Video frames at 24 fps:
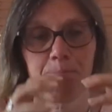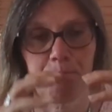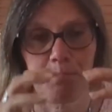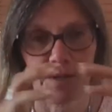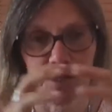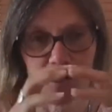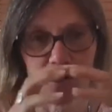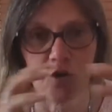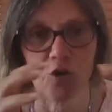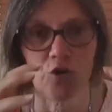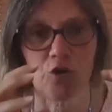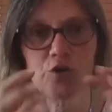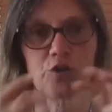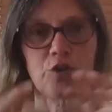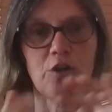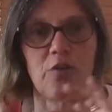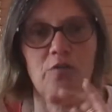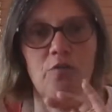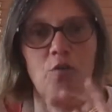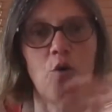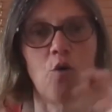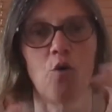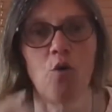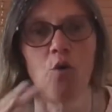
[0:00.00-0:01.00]
because
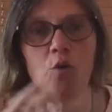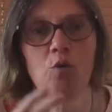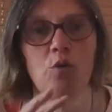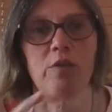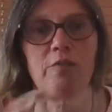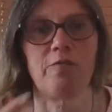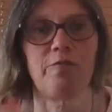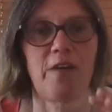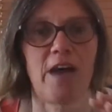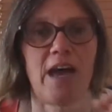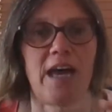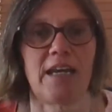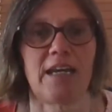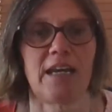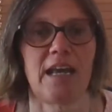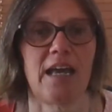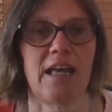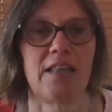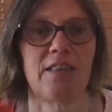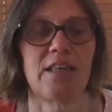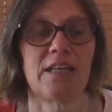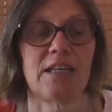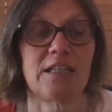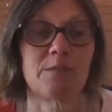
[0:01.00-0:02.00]
of all the fat
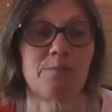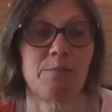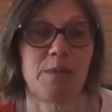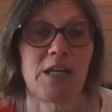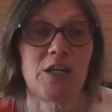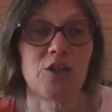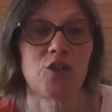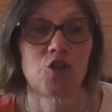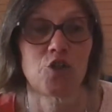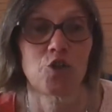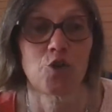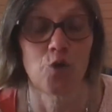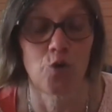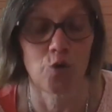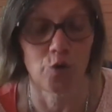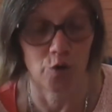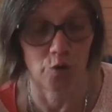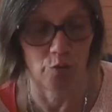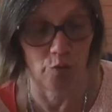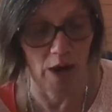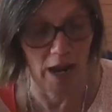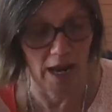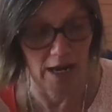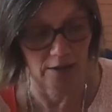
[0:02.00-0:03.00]
that's being stored
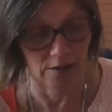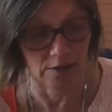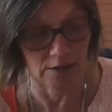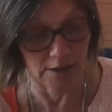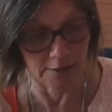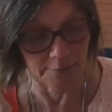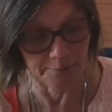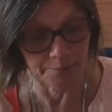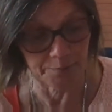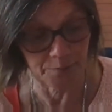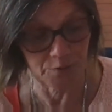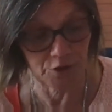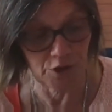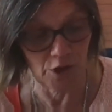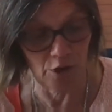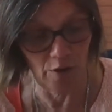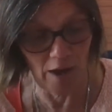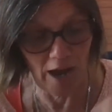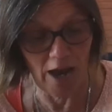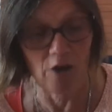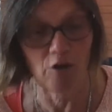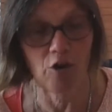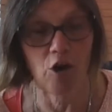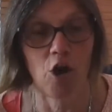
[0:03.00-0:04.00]
around it.
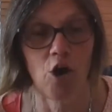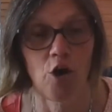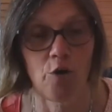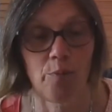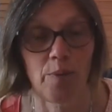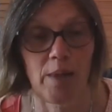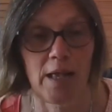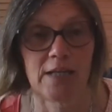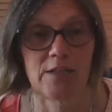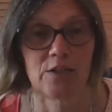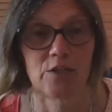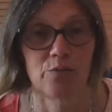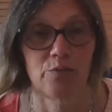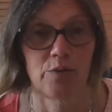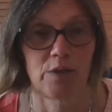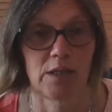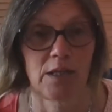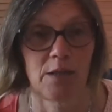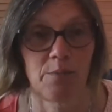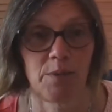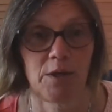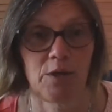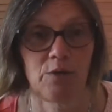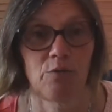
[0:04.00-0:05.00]
So alcohol plays a
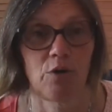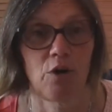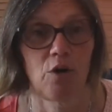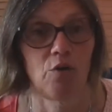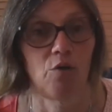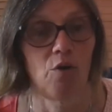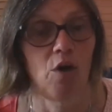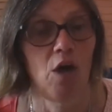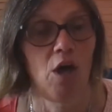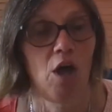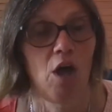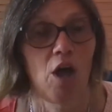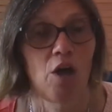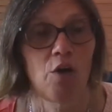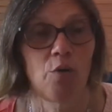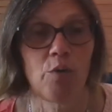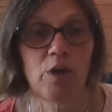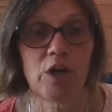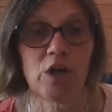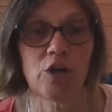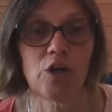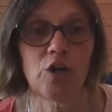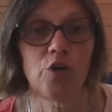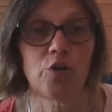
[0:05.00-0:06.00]
really big role.
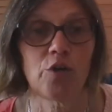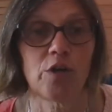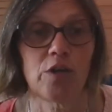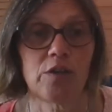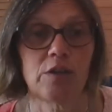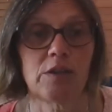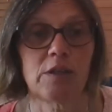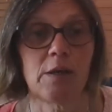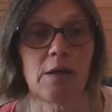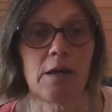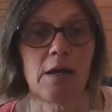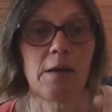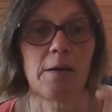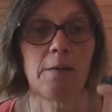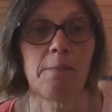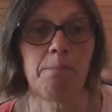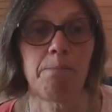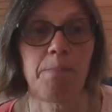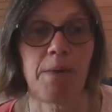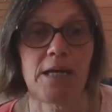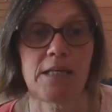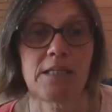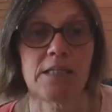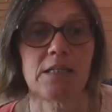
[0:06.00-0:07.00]
We got to look at the
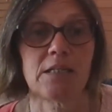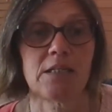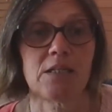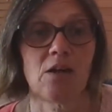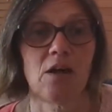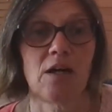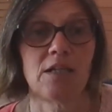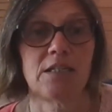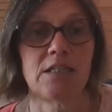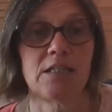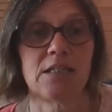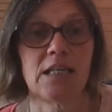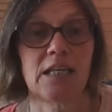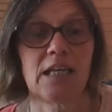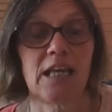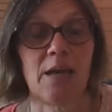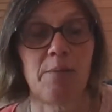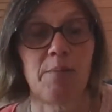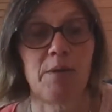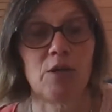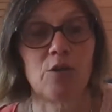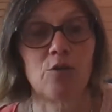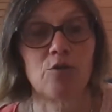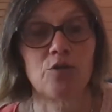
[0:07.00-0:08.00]
pesticides and the
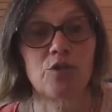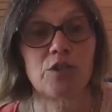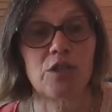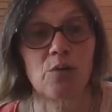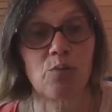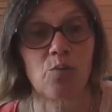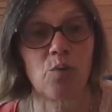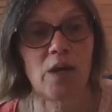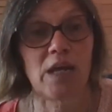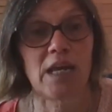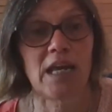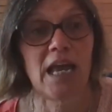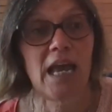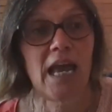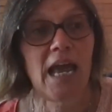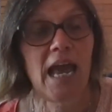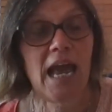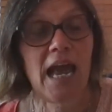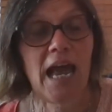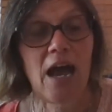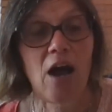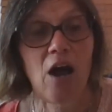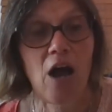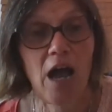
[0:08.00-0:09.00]
chemicals that we
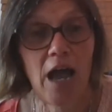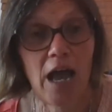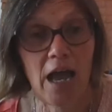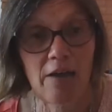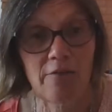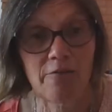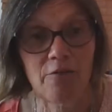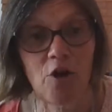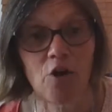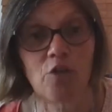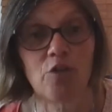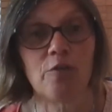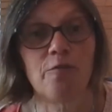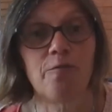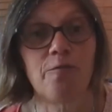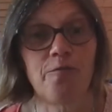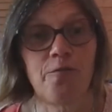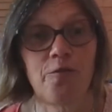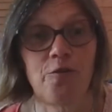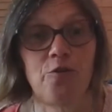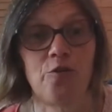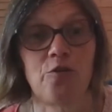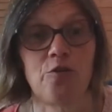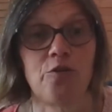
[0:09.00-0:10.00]
have on the
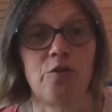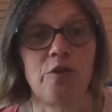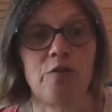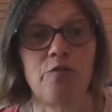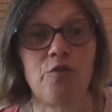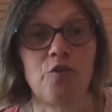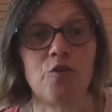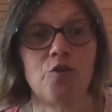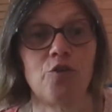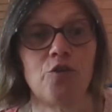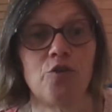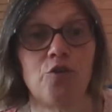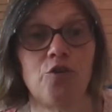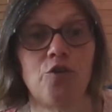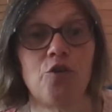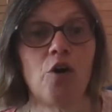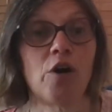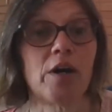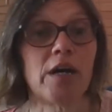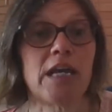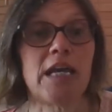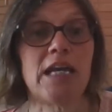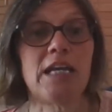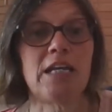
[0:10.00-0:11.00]
food. If you're
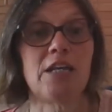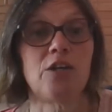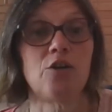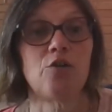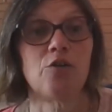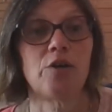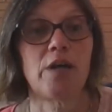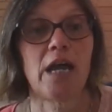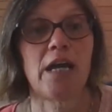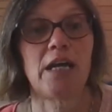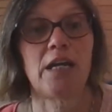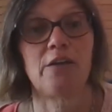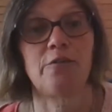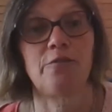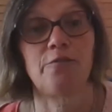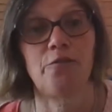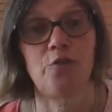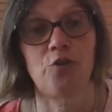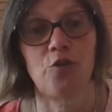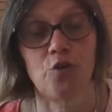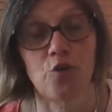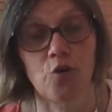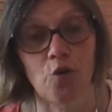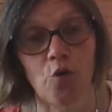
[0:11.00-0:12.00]
not eating organic
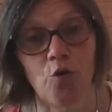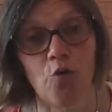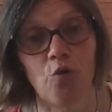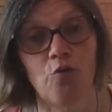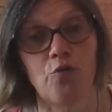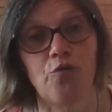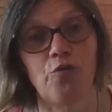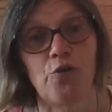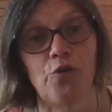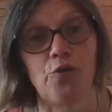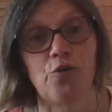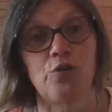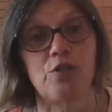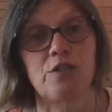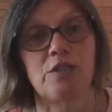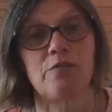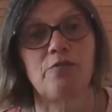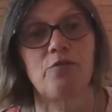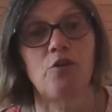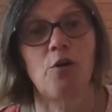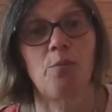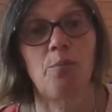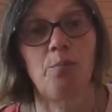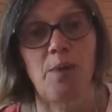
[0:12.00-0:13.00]
food, all foods
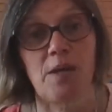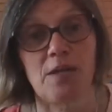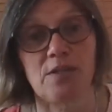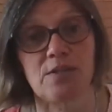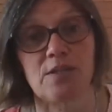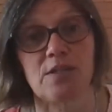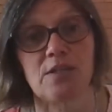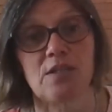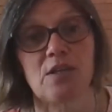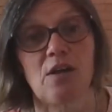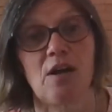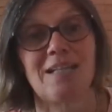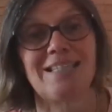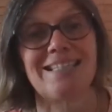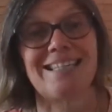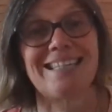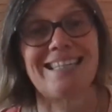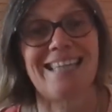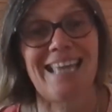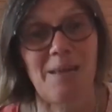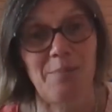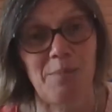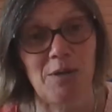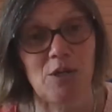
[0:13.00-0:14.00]
have got pesticides
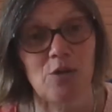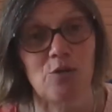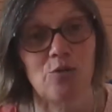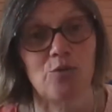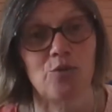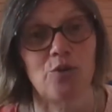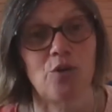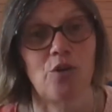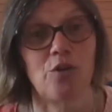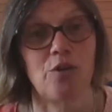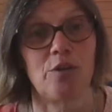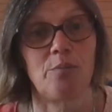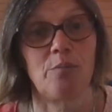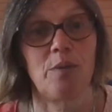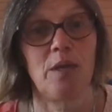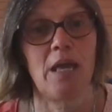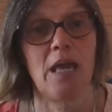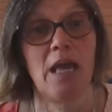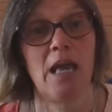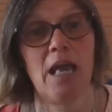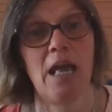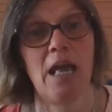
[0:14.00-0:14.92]
and chemicals on them